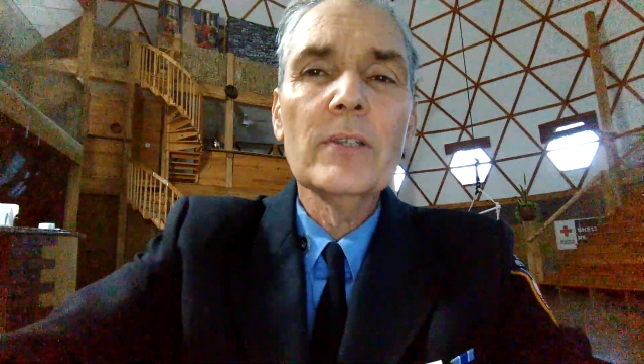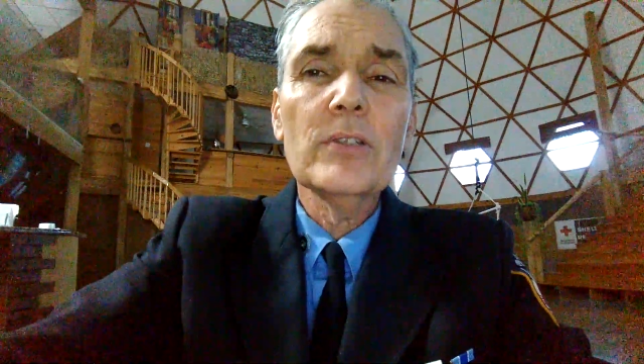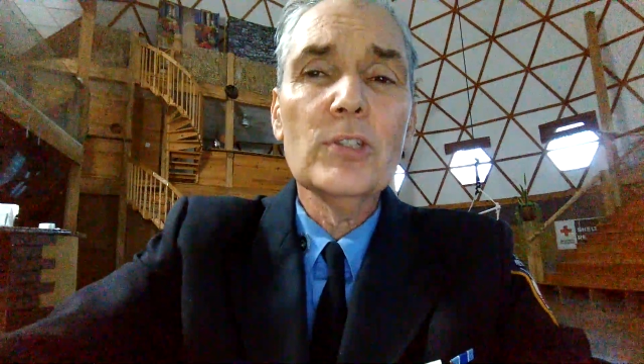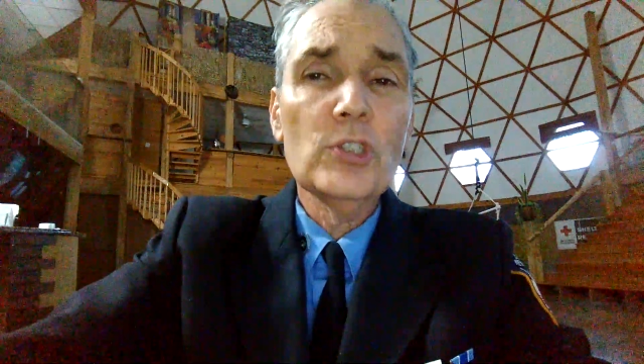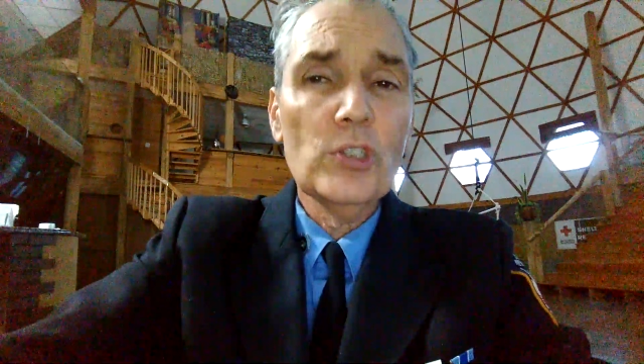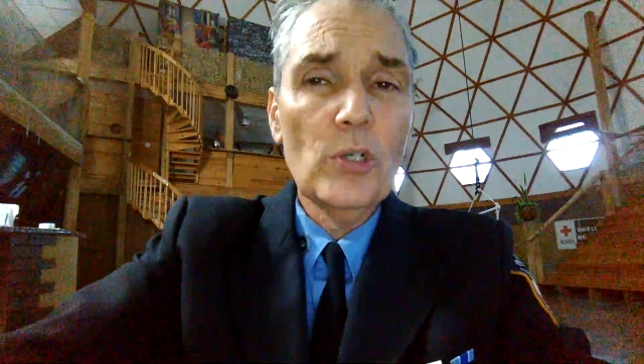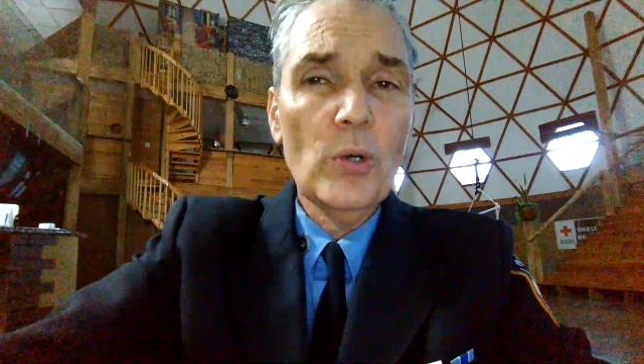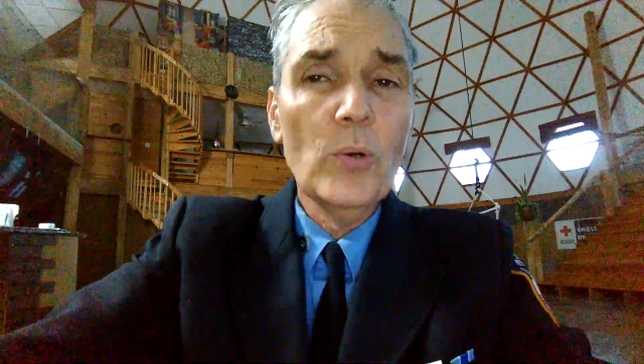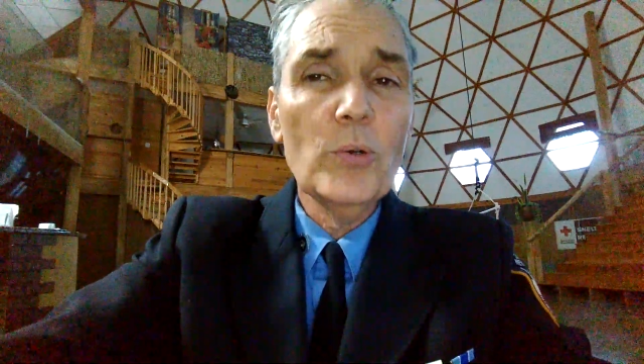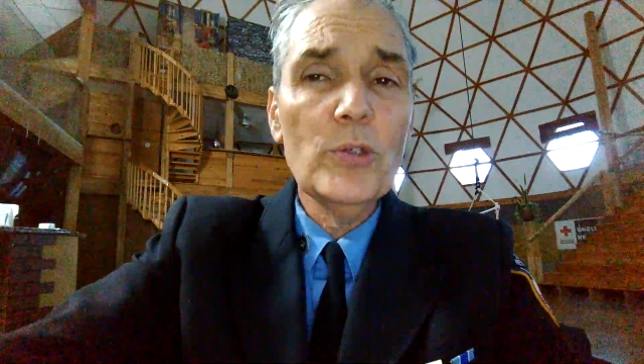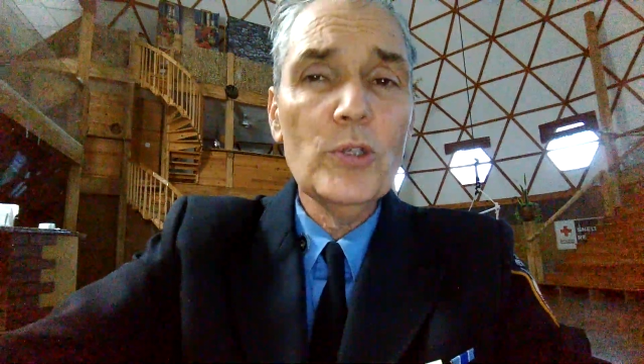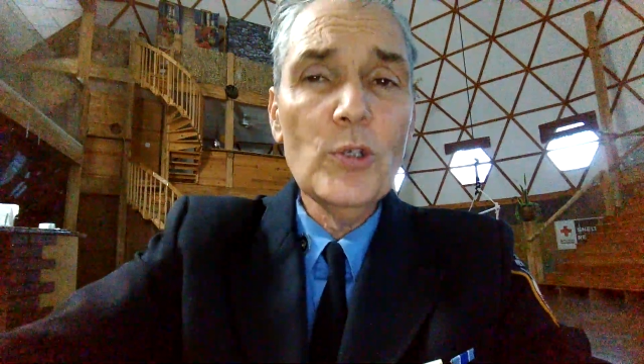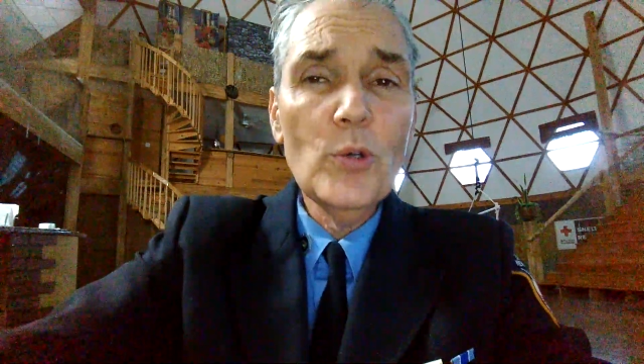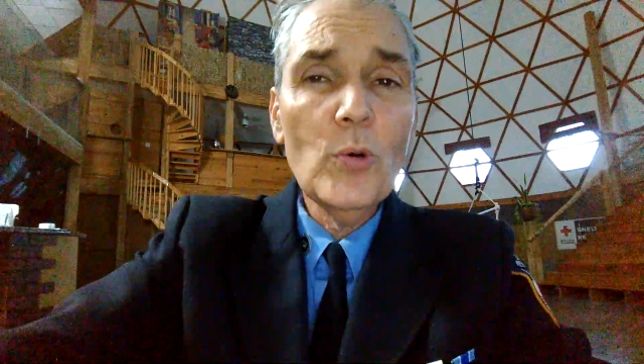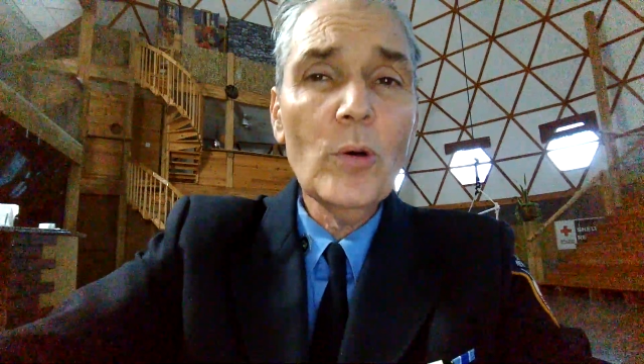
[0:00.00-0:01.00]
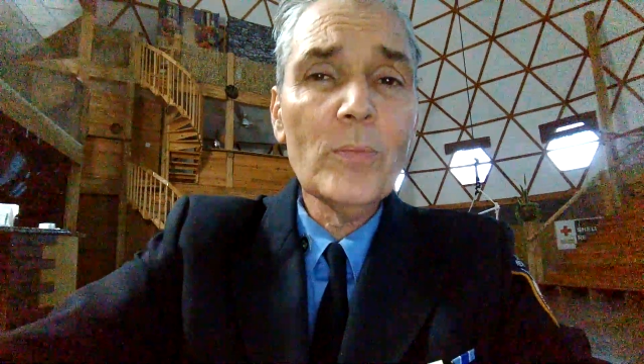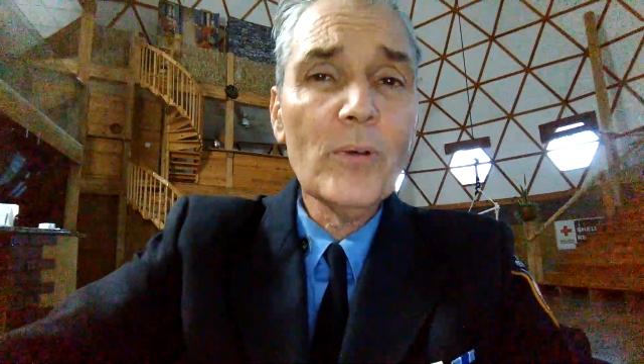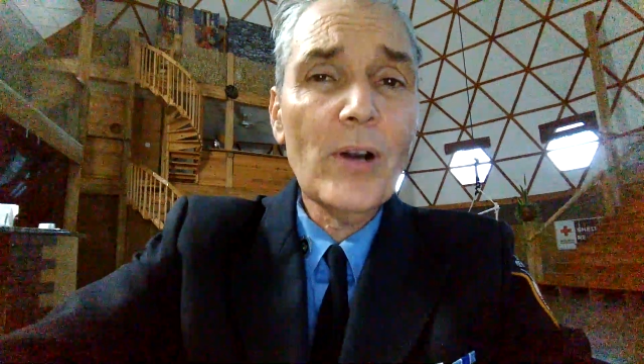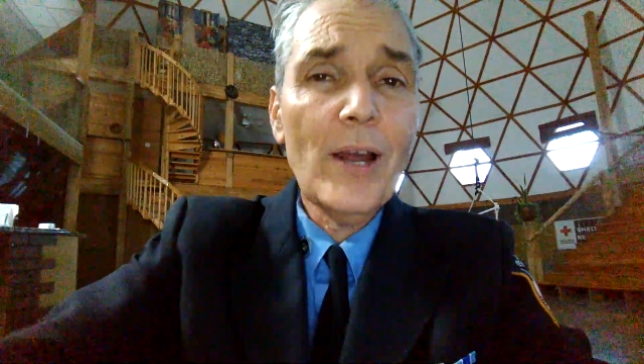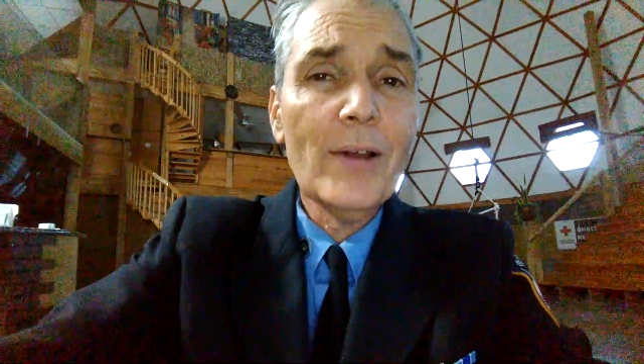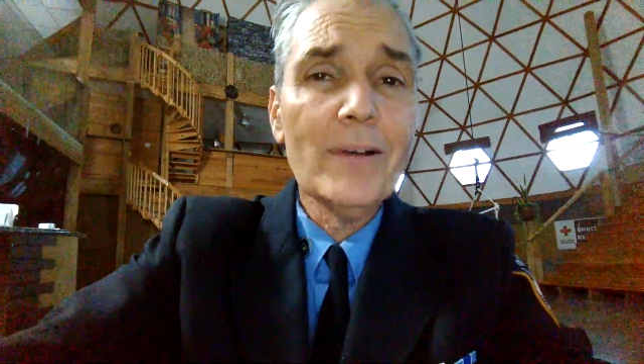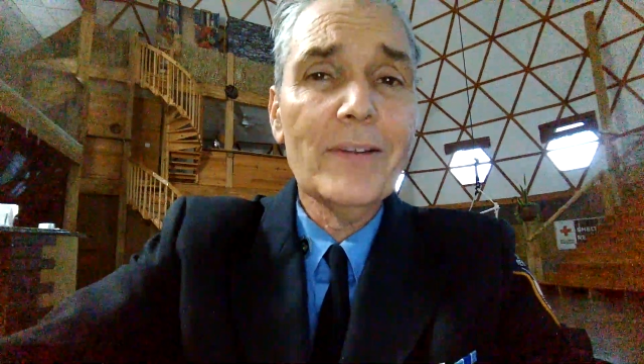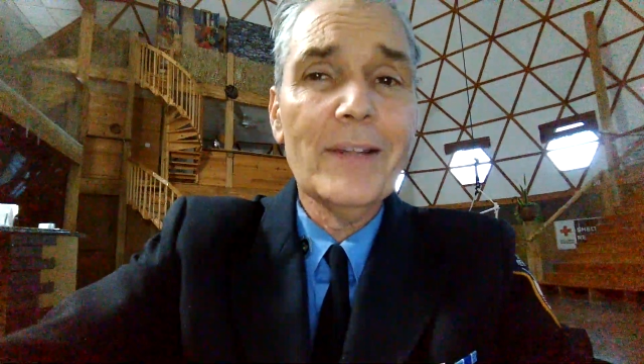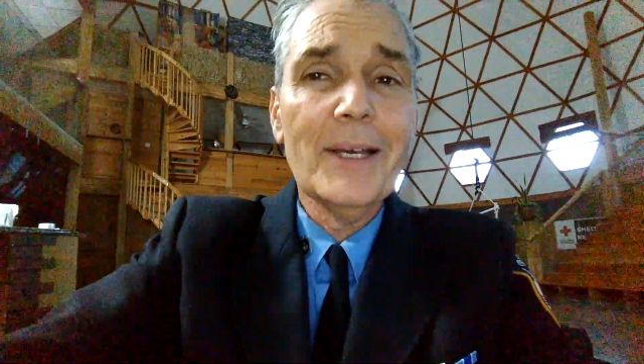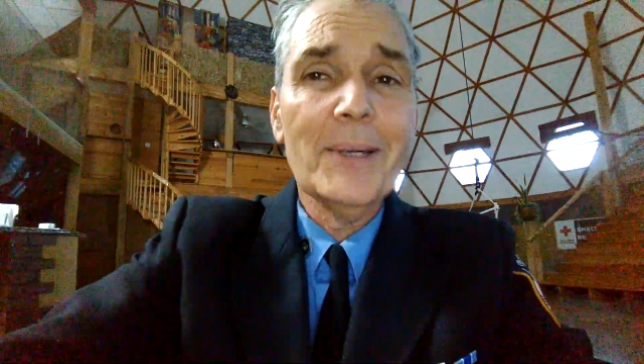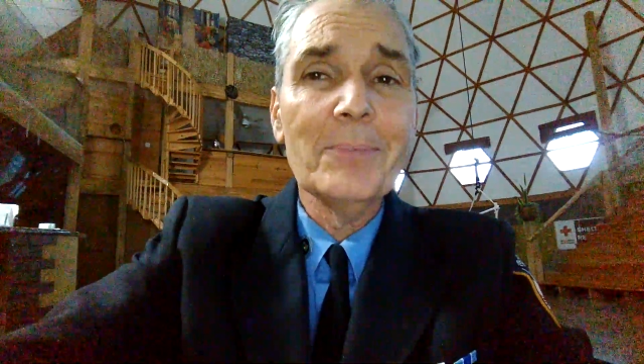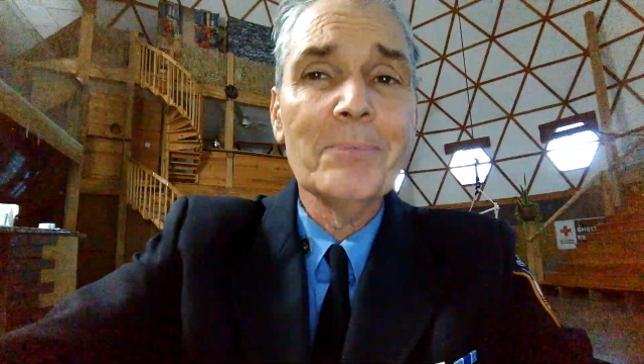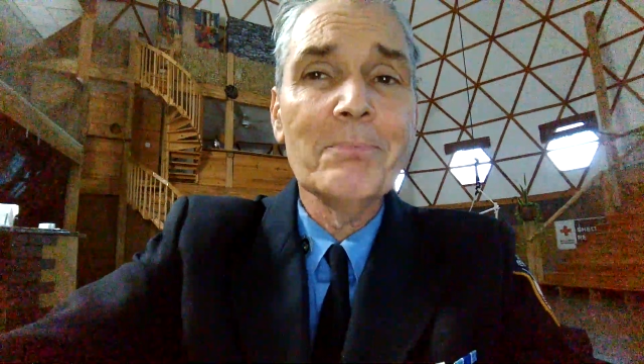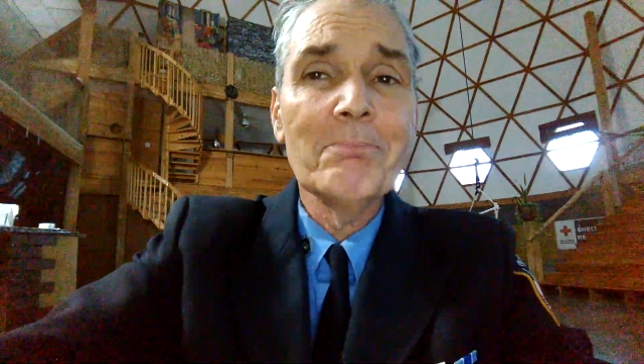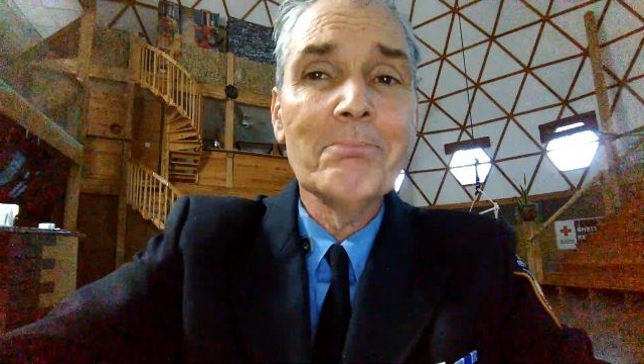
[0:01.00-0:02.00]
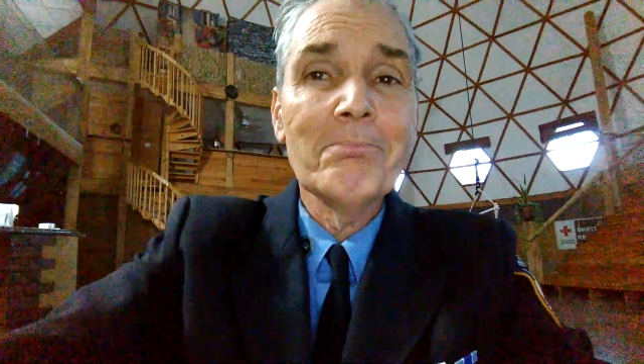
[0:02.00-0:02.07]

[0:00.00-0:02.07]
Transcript: to show you are proud of them,